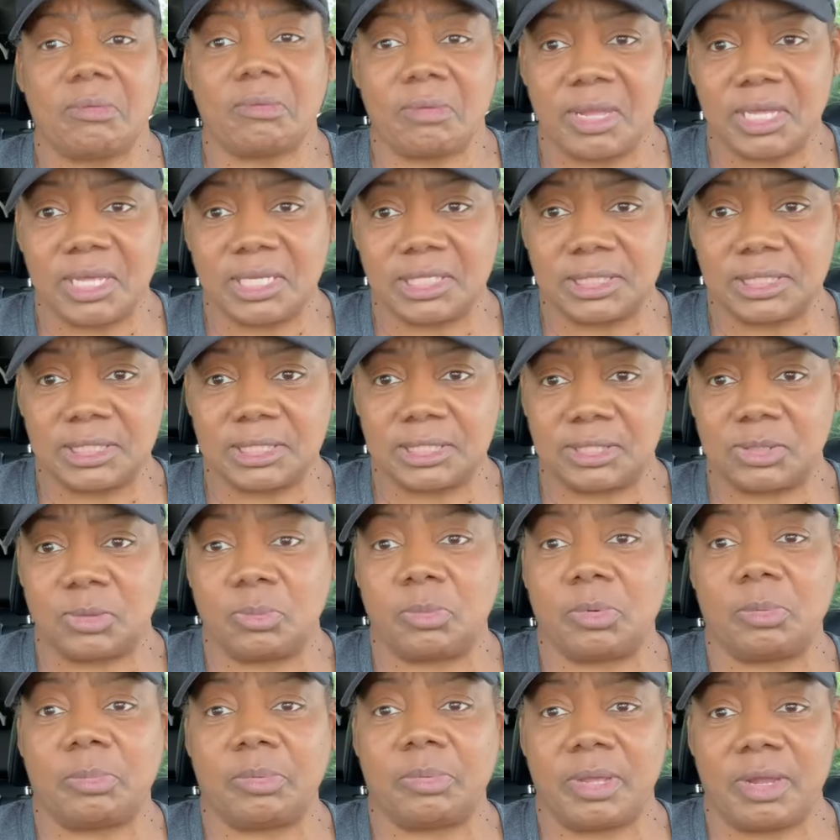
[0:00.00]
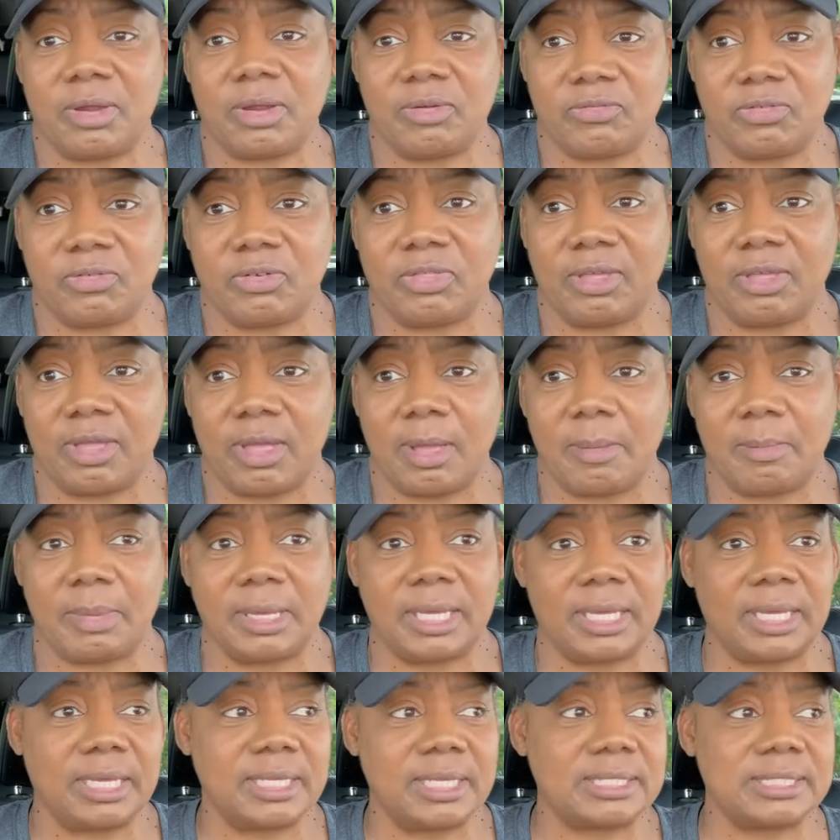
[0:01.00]
rest to prepare for them
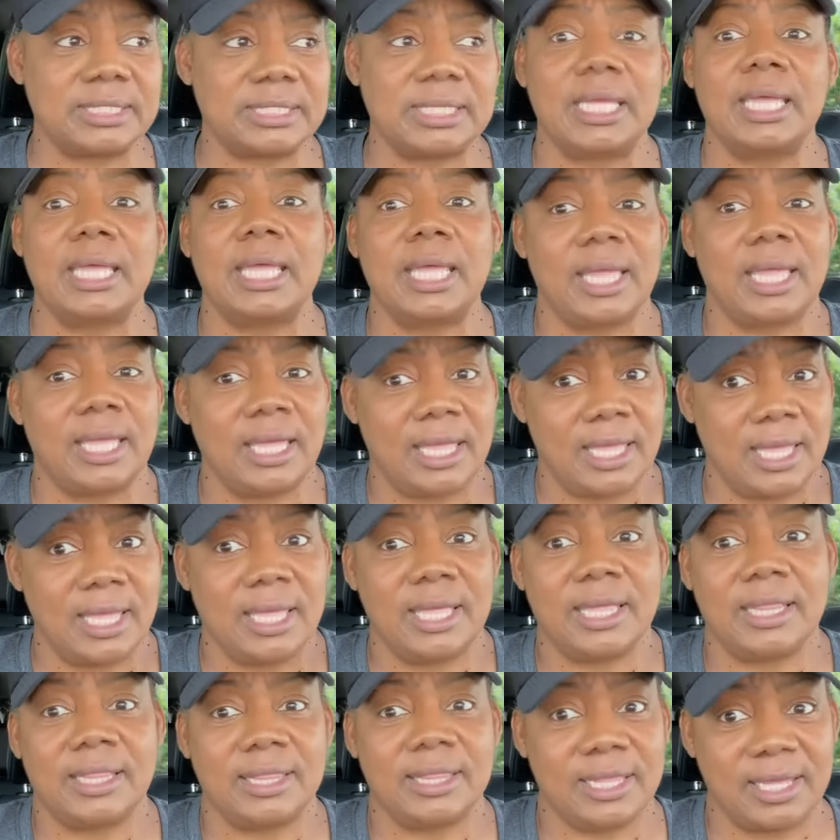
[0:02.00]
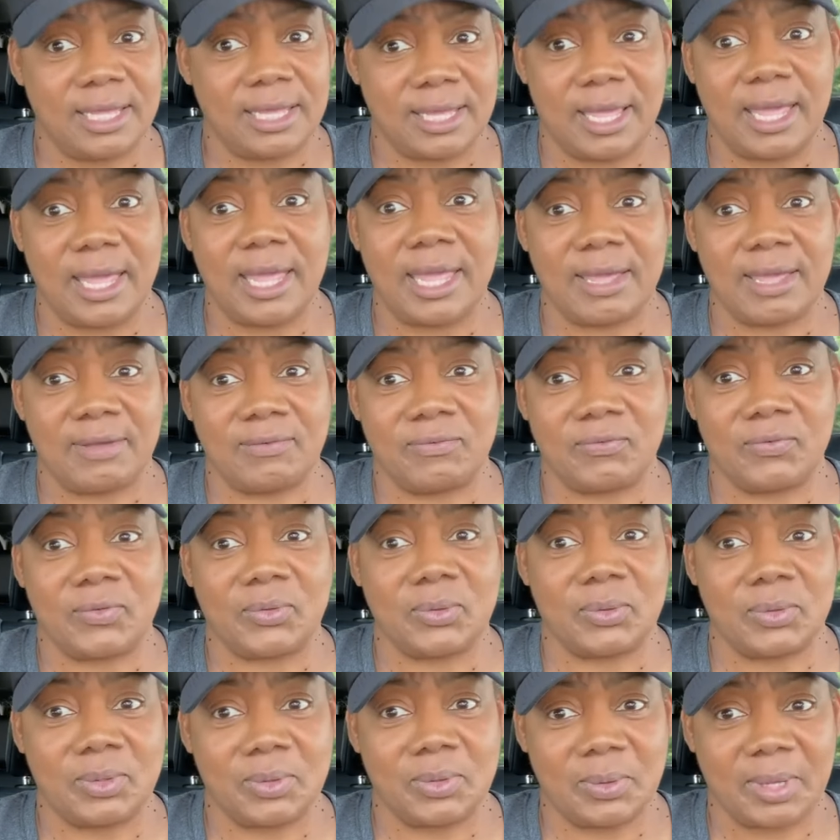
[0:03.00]
because they are a
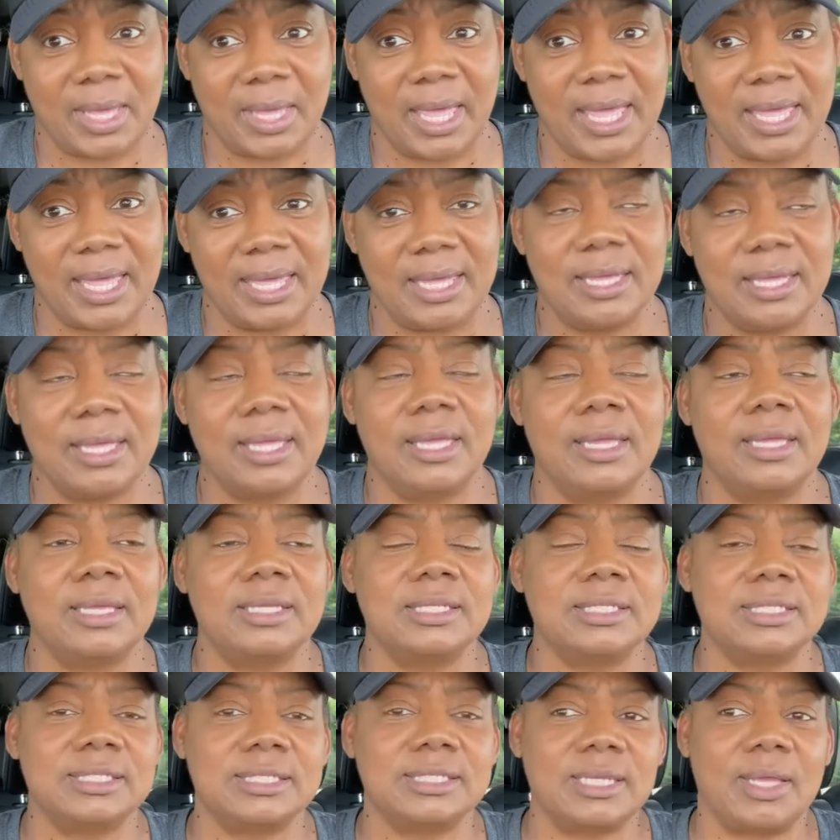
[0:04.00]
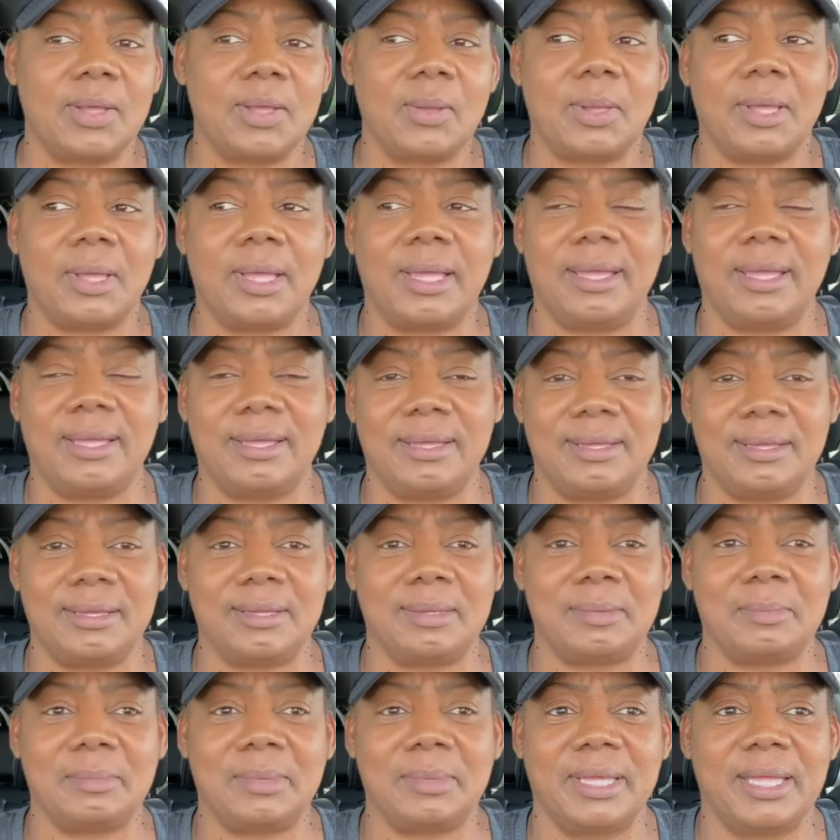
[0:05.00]
handful, okay? So
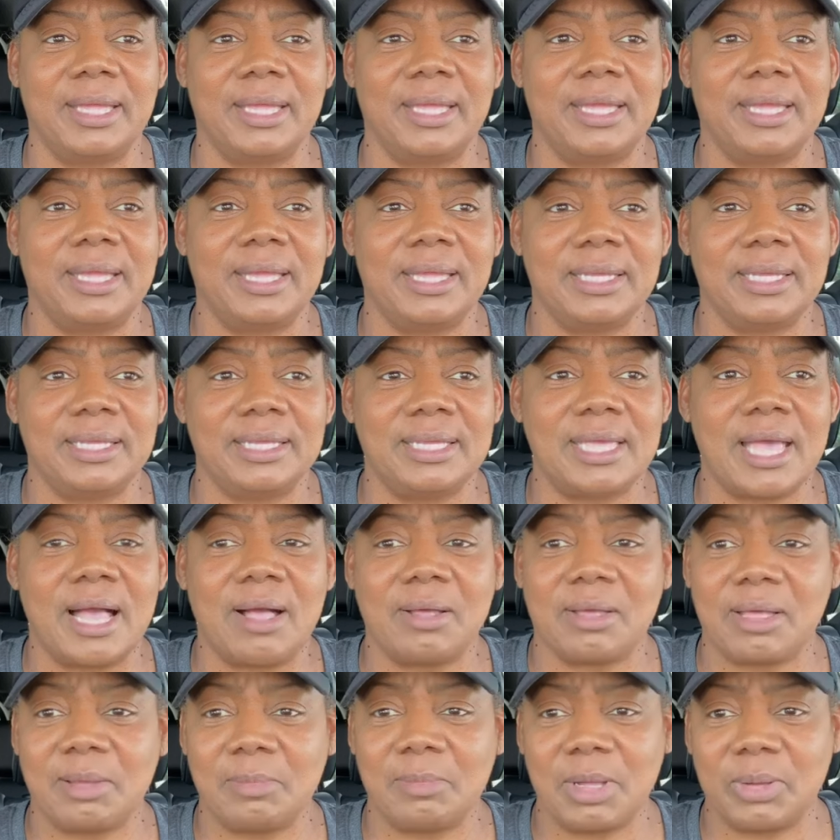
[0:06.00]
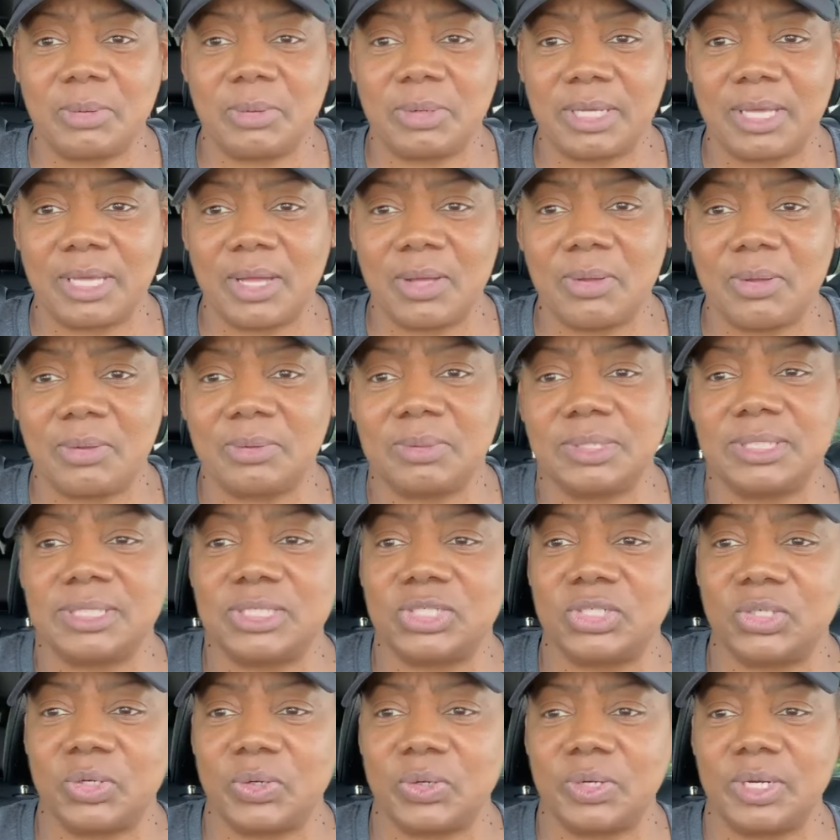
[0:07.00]
um, y'all come on and go on this
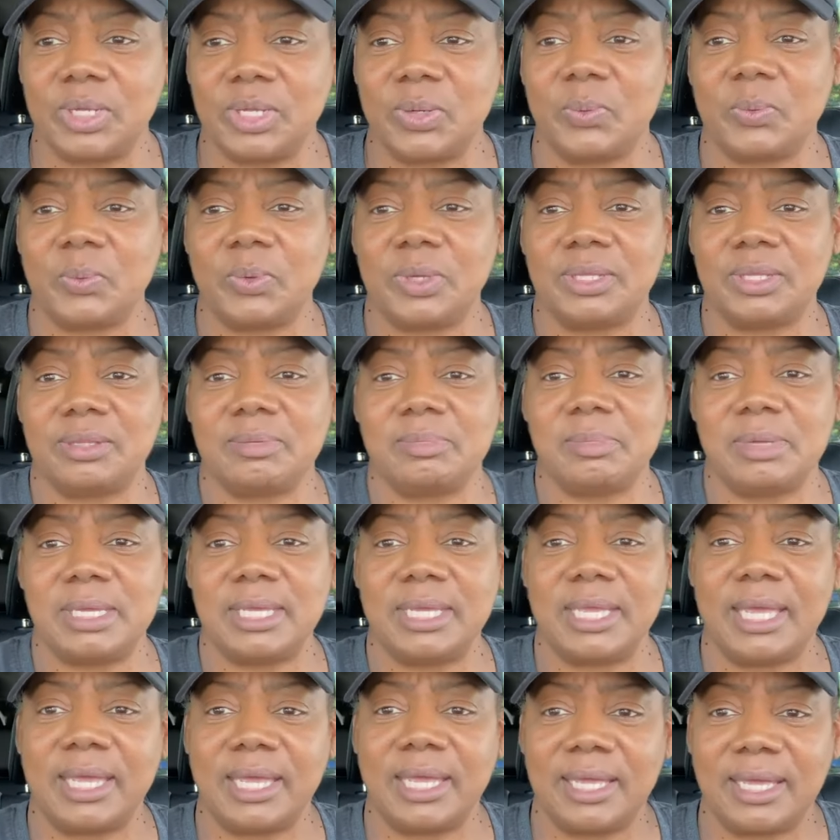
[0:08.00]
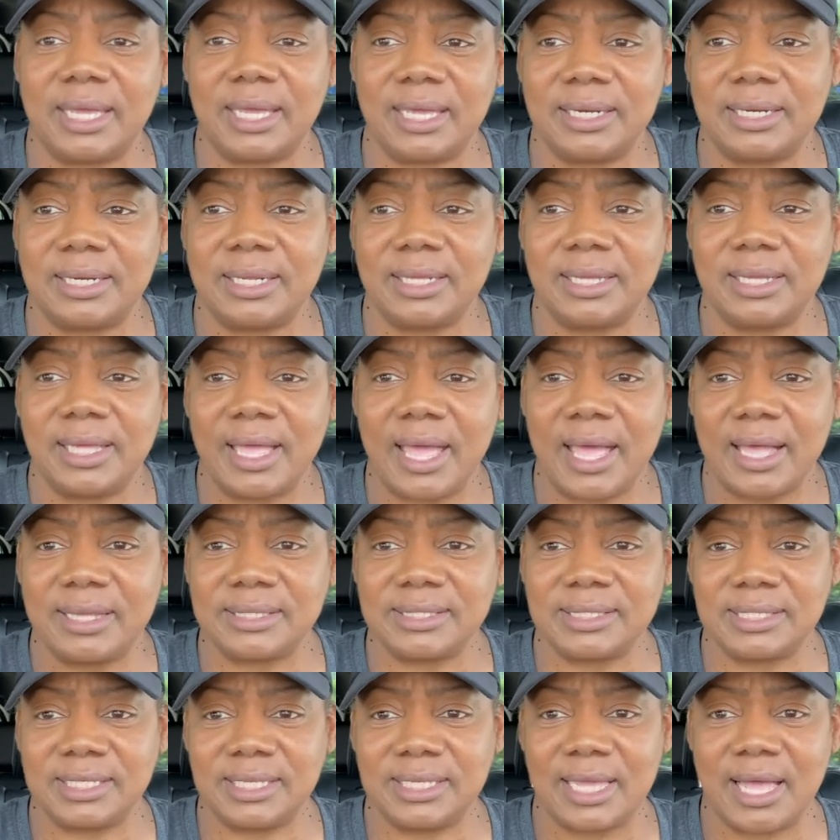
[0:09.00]
journey with me, and I'll
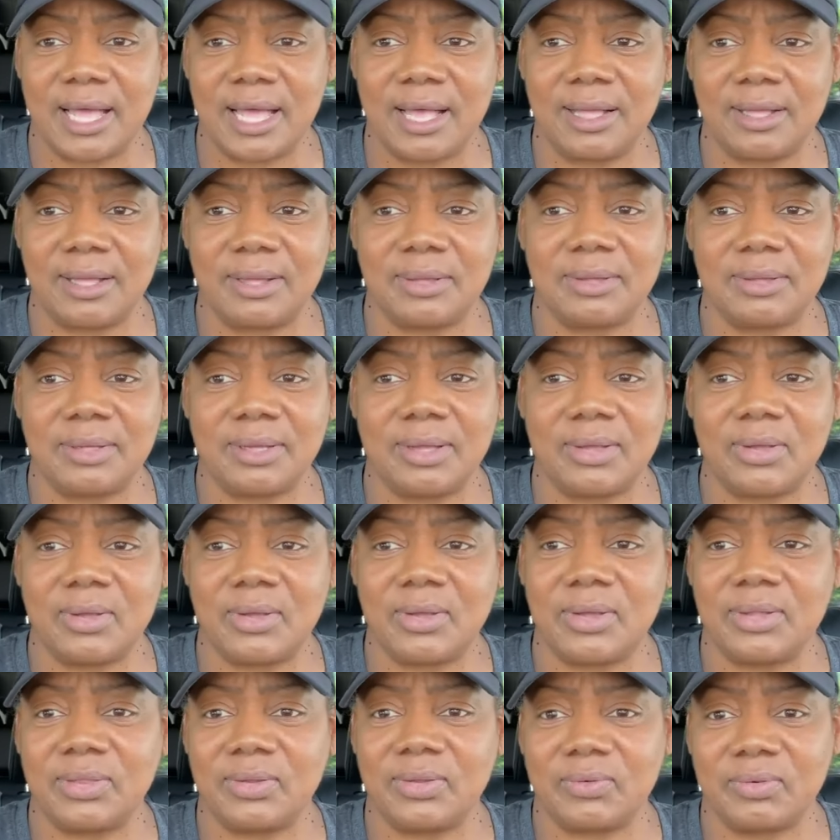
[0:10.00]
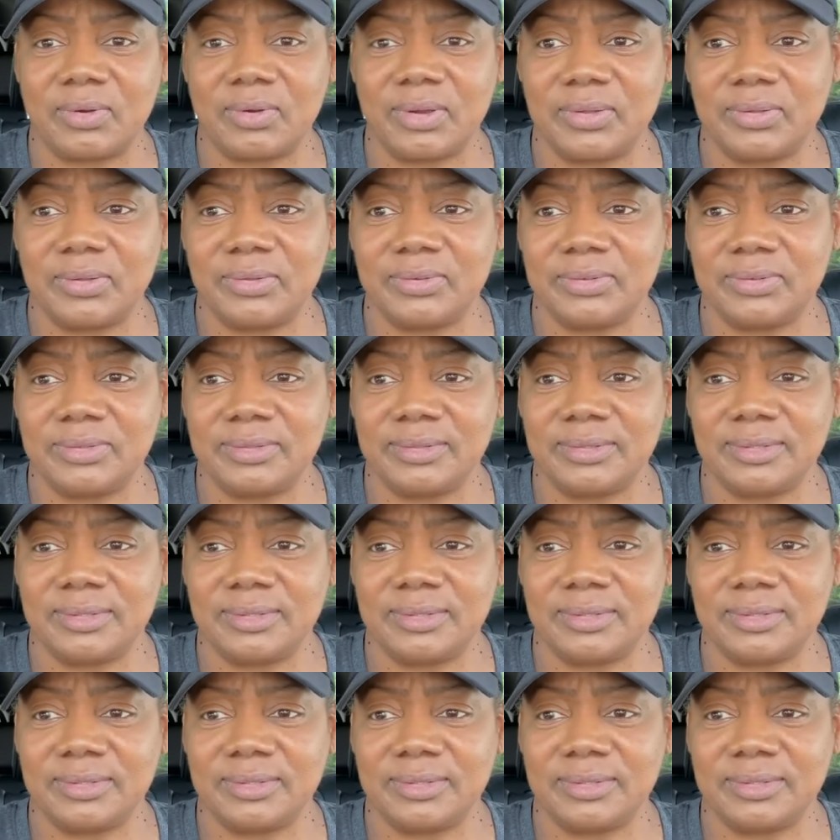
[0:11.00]
see y'all on the road.